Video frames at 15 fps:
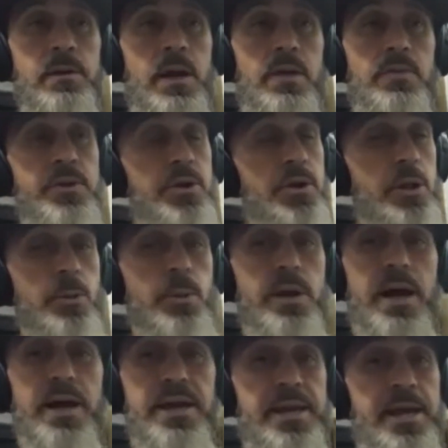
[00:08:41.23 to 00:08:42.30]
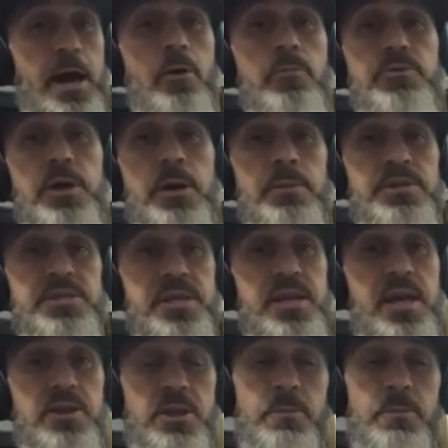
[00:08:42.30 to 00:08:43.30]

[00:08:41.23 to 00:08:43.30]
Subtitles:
and the only way I can help them is to get